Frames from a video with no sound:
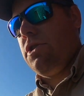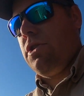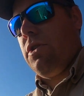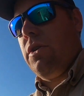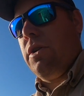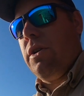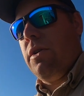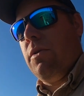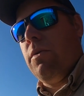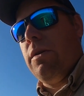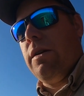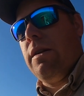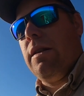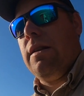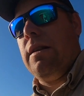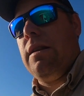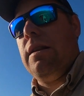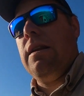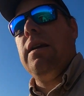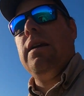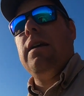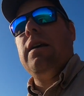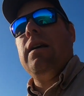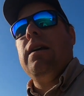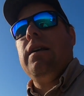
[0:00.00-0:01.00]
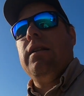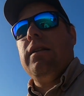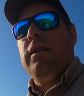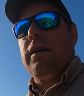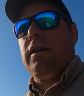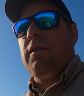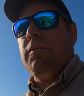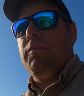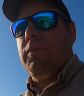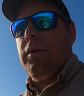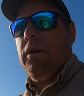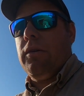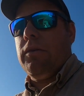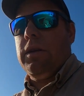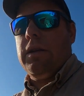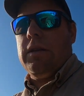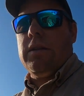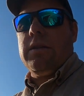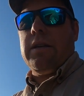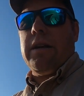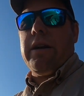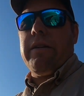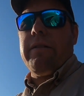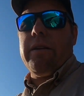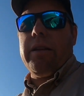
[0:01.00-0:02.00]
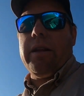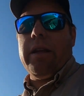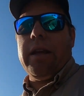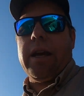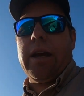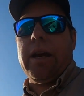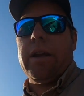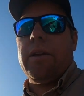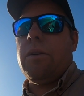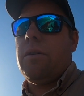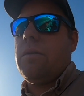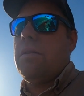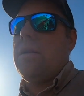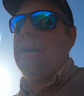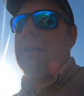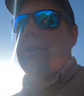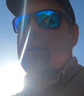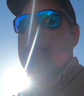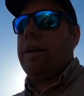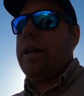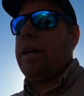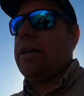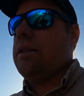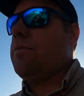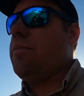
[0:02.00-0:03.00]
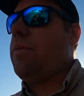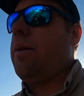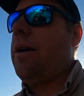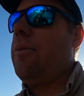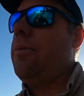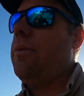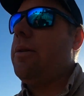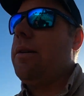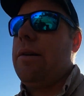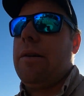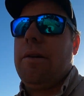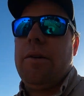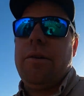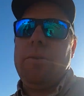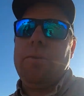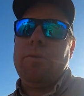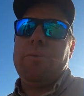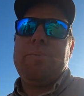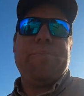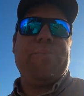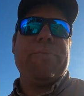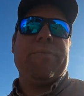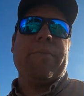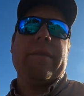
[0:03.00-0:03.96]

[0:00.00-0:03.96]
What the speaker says: show you what the components and everything. I know a lot of you guys probably know